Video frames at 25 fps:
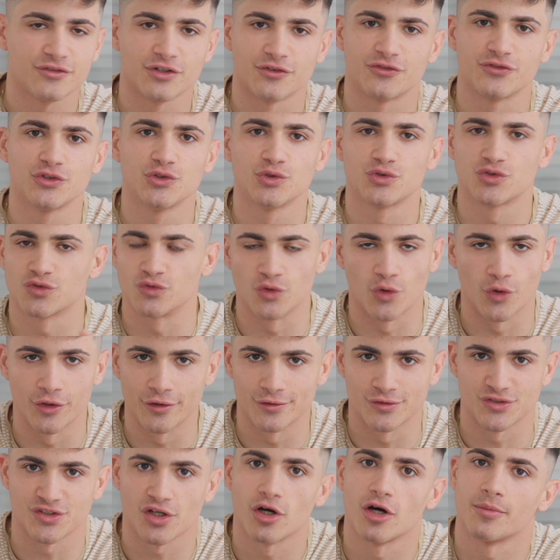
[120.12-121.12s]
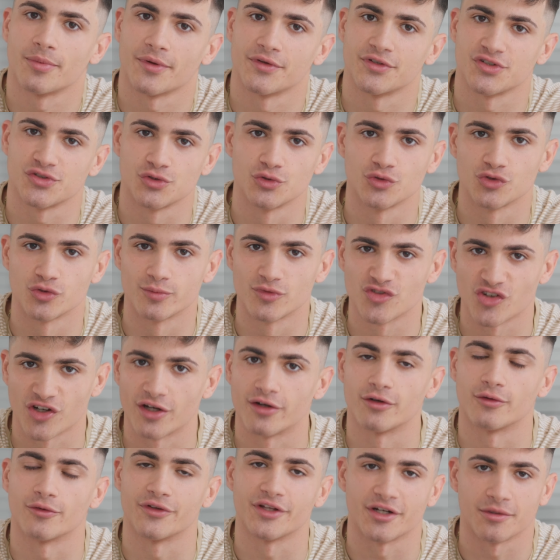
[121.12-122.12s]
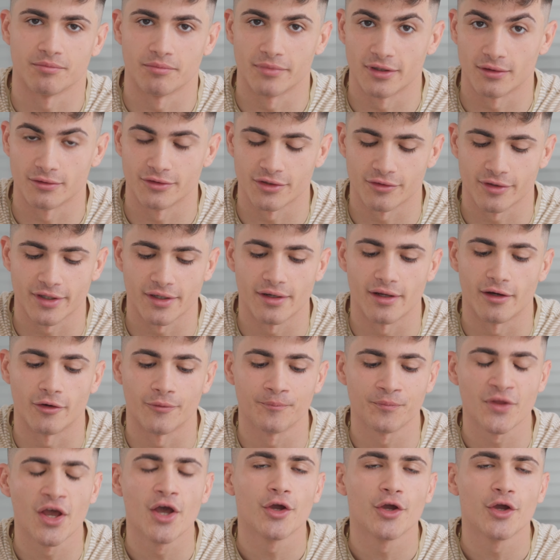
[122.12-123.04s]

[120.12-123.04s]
a few tutorials up on this YouTube channel that I'm building right now.